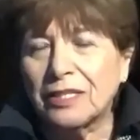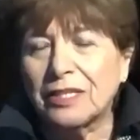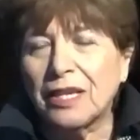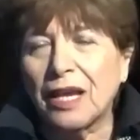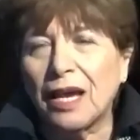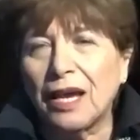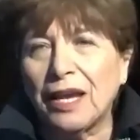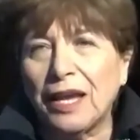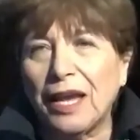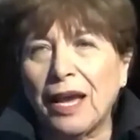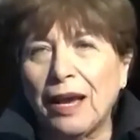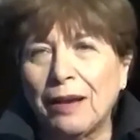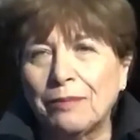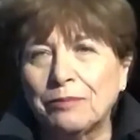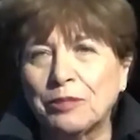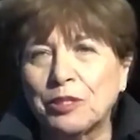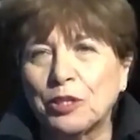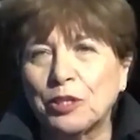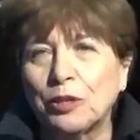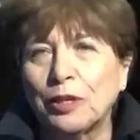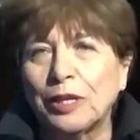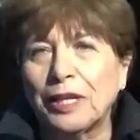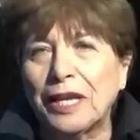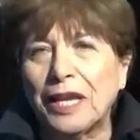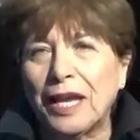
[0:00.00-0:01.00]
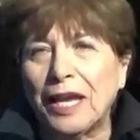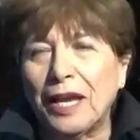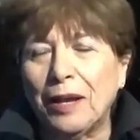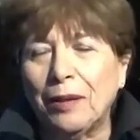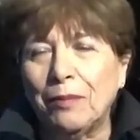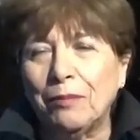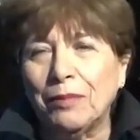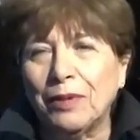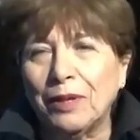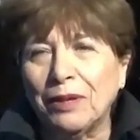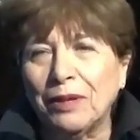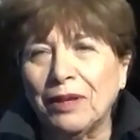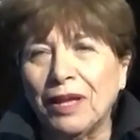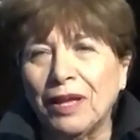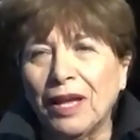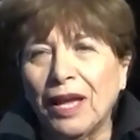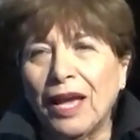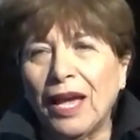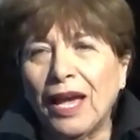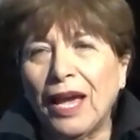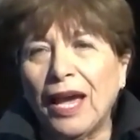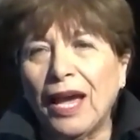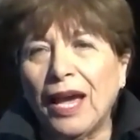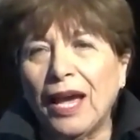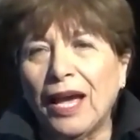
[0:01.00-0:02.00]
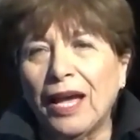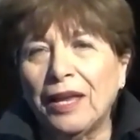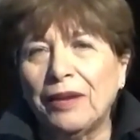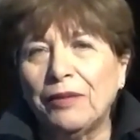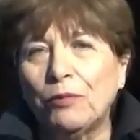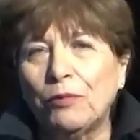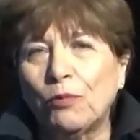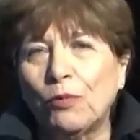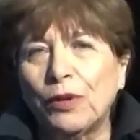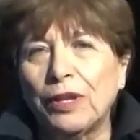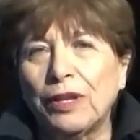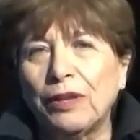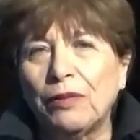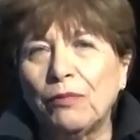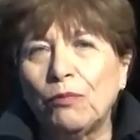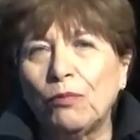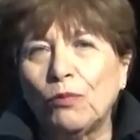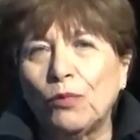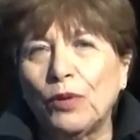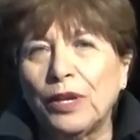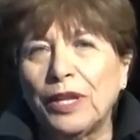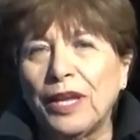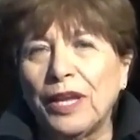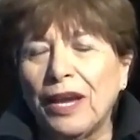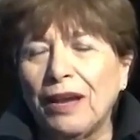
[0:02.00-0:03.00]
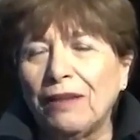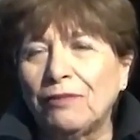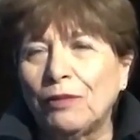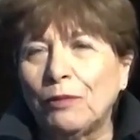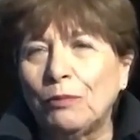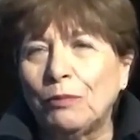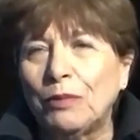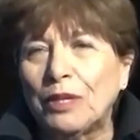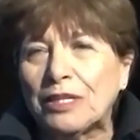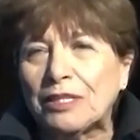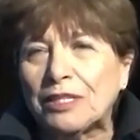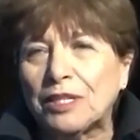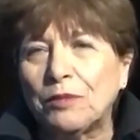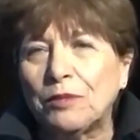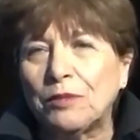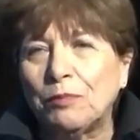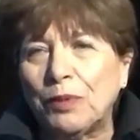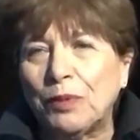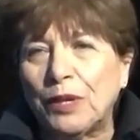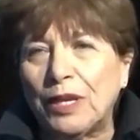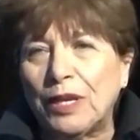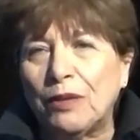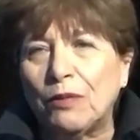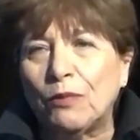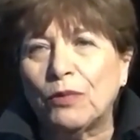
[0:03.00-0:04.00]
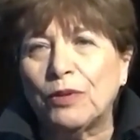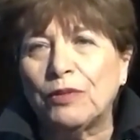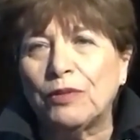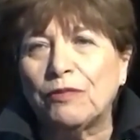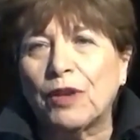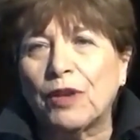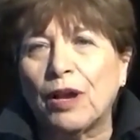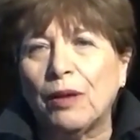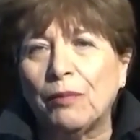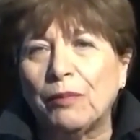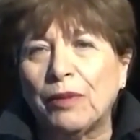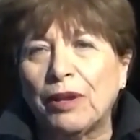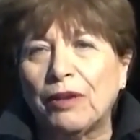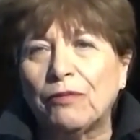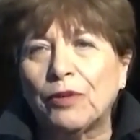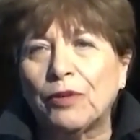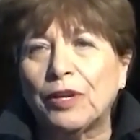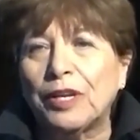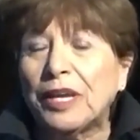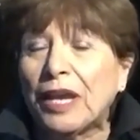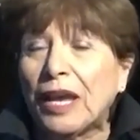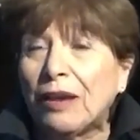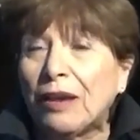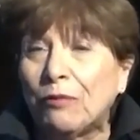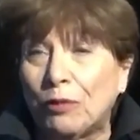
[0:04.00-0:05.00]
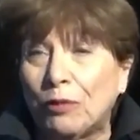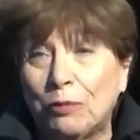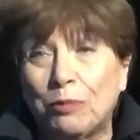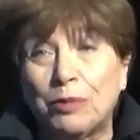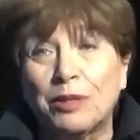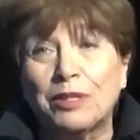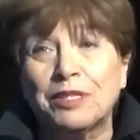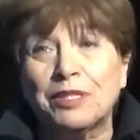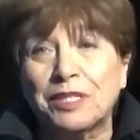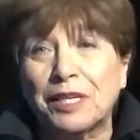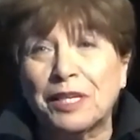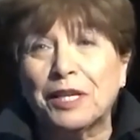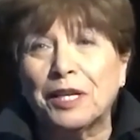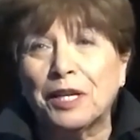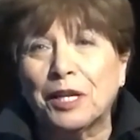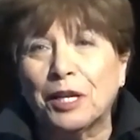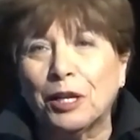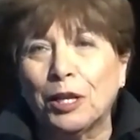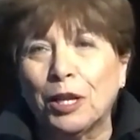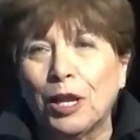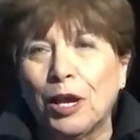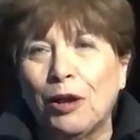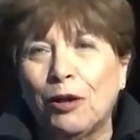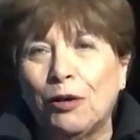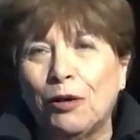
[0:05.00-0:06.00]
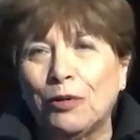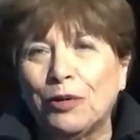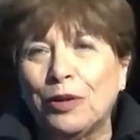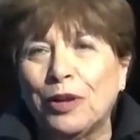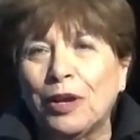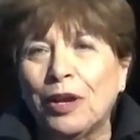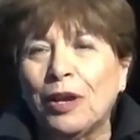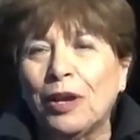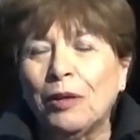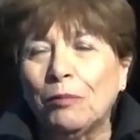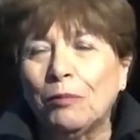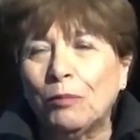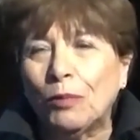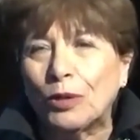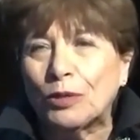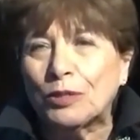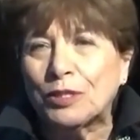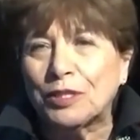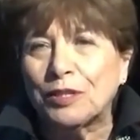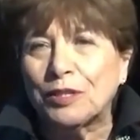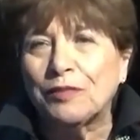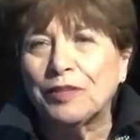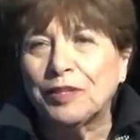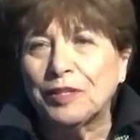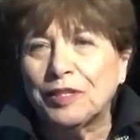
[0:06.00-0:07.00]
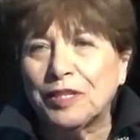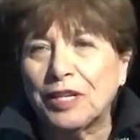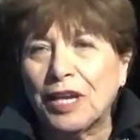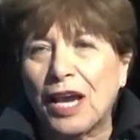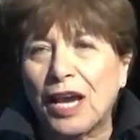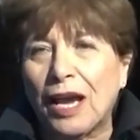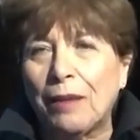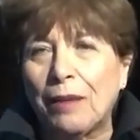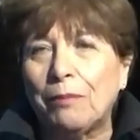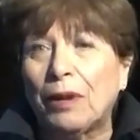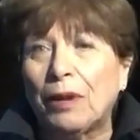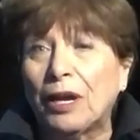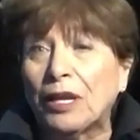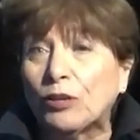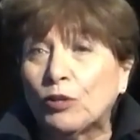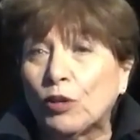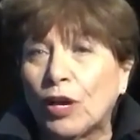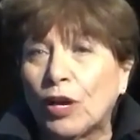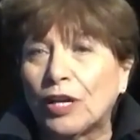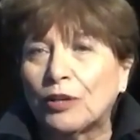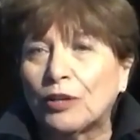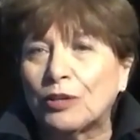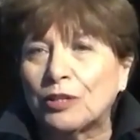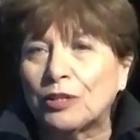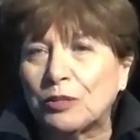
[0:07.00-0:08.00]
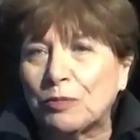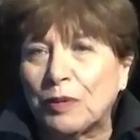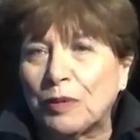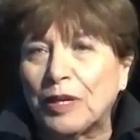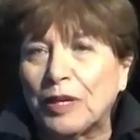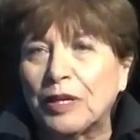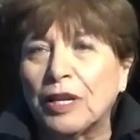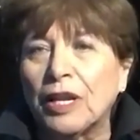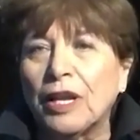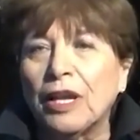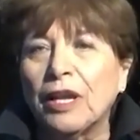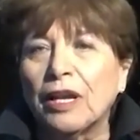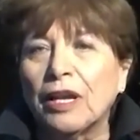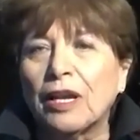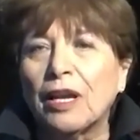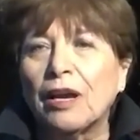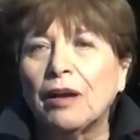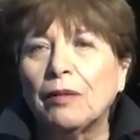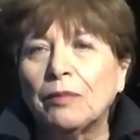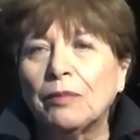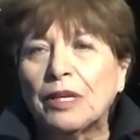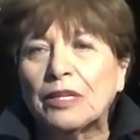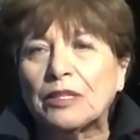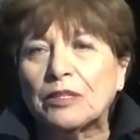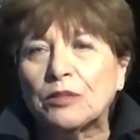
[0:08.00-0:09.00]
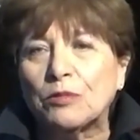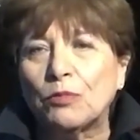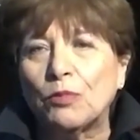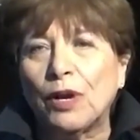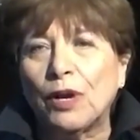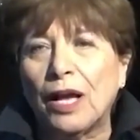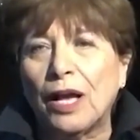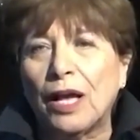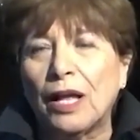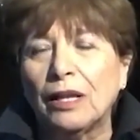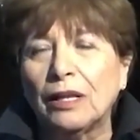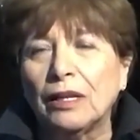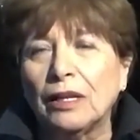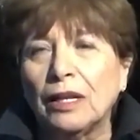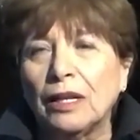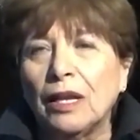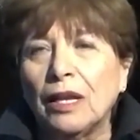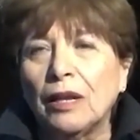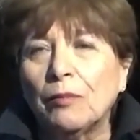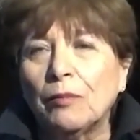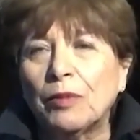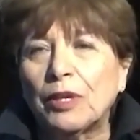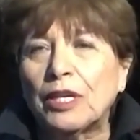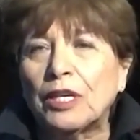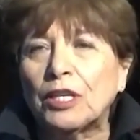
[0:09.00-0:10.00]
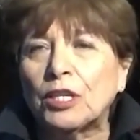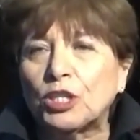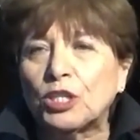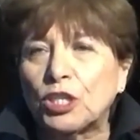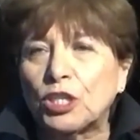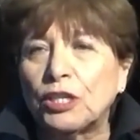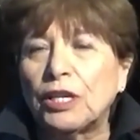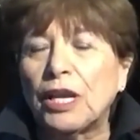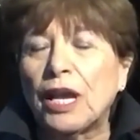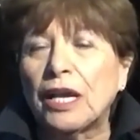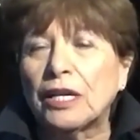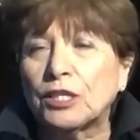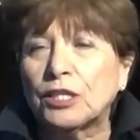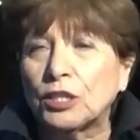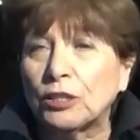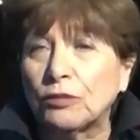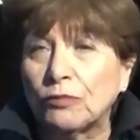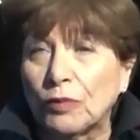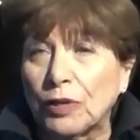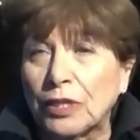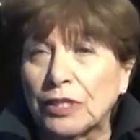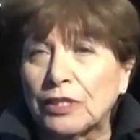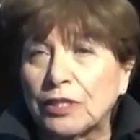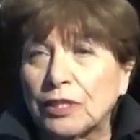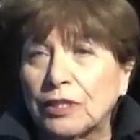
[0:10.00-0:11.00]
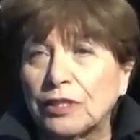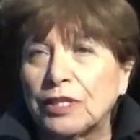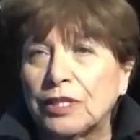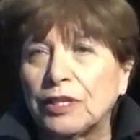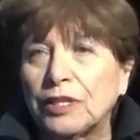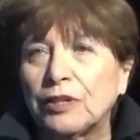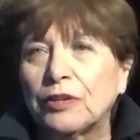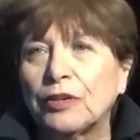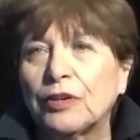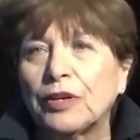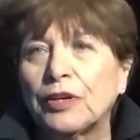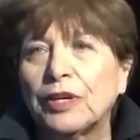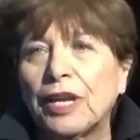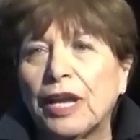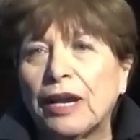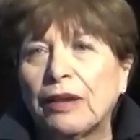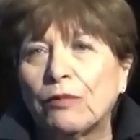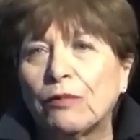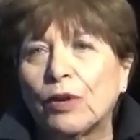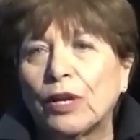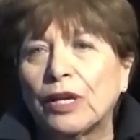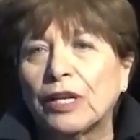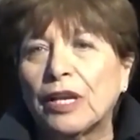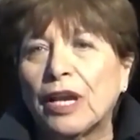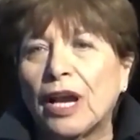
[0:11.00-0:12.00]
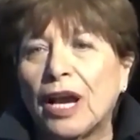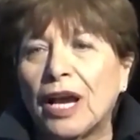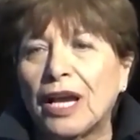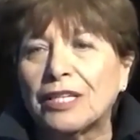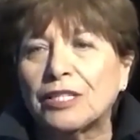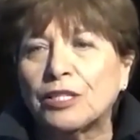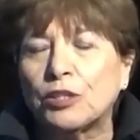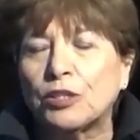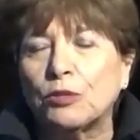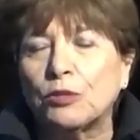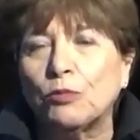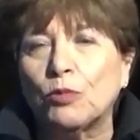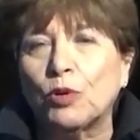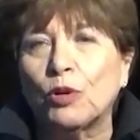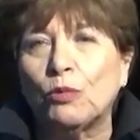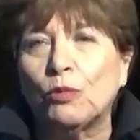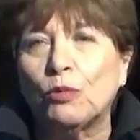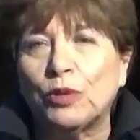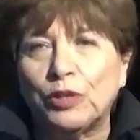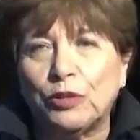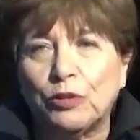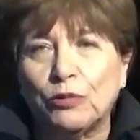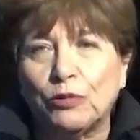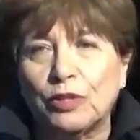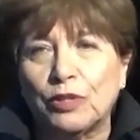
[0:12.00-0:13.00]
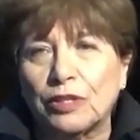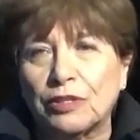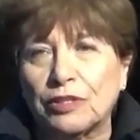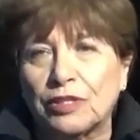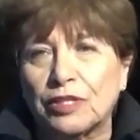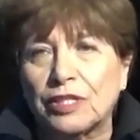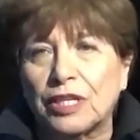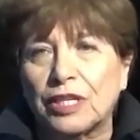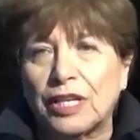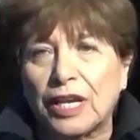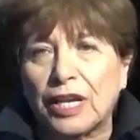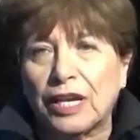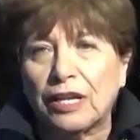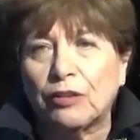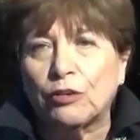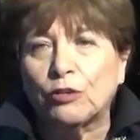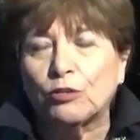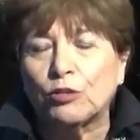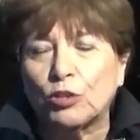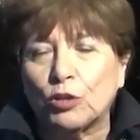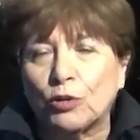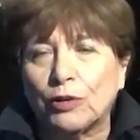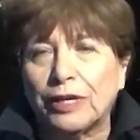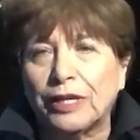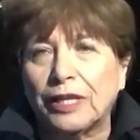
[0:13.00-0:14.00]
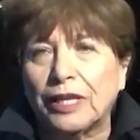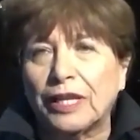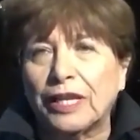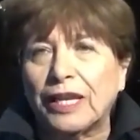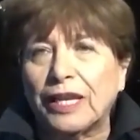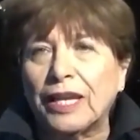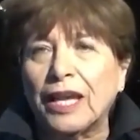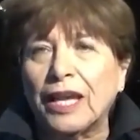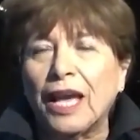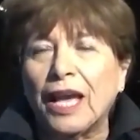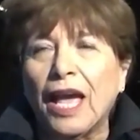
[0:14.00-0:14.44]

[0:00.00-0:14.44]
I absolutely am. And we haven't missed a beat. We've come every day. We've been sitting alone most of the time. My daughter's been coming as well because she actually runs the theater and I run Costume World. We do this together jointly.